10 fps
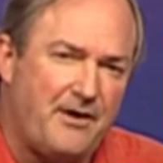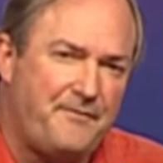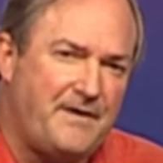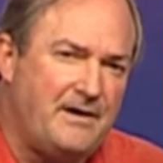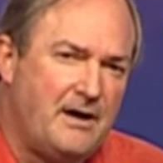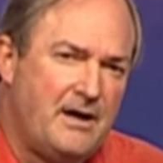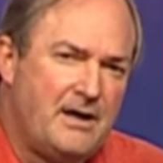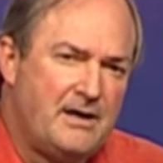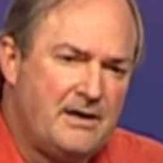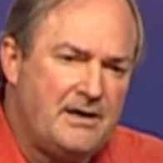and
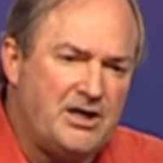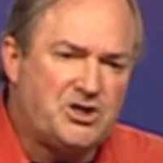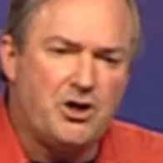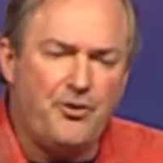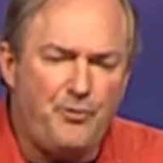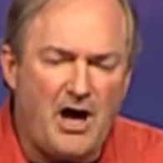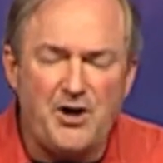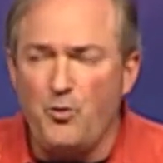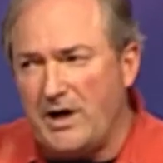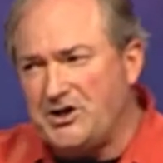he turned around
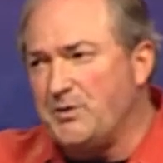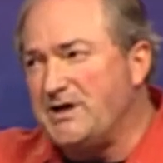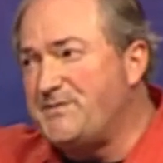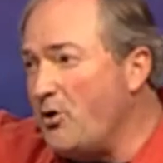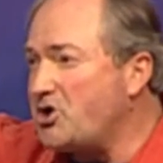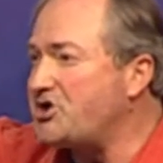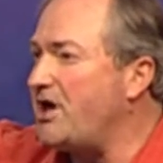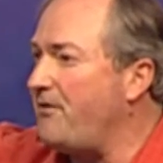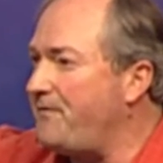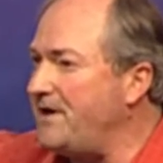and went to his
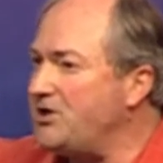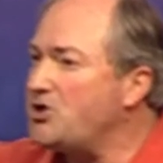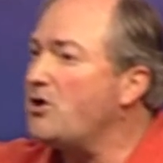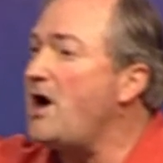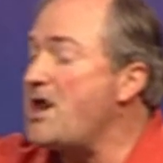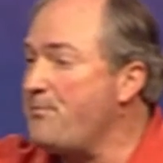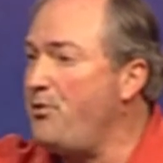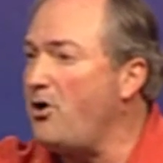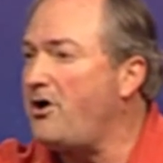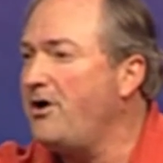bookshelf and he took out a book.